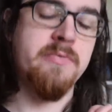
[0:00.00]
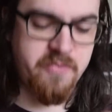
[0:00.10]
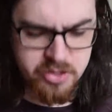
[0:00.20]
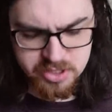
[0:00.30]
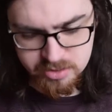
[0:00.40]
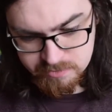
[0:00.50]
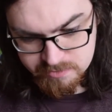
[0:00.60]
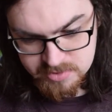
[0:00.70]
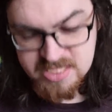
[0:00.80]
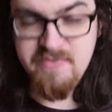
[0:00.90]
through to
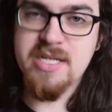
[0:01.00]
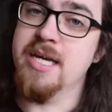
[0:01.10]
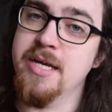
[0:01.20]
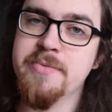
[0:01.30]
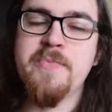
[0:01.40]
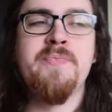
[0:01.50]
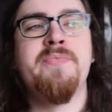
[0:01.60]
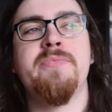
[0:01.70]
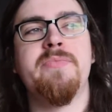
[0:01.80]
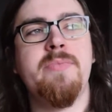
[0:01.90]
17,
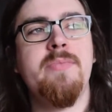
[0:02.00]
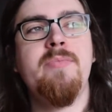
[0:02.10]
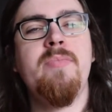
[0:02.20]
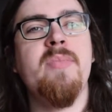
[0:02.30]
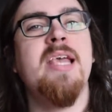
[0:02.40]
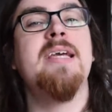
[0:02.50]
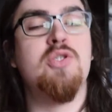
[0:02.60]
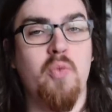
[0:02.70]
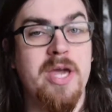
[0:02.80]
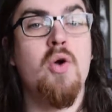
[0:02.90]
is
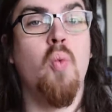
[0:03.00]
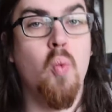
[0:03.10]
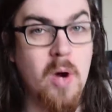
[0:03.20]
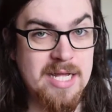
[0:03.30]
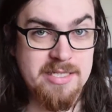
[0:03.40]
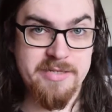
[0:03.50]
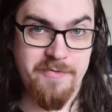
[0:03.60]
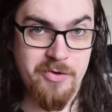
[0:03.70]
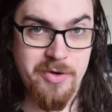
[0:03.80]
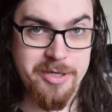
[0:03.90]
week 1's
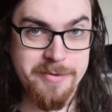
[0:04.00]
viewing.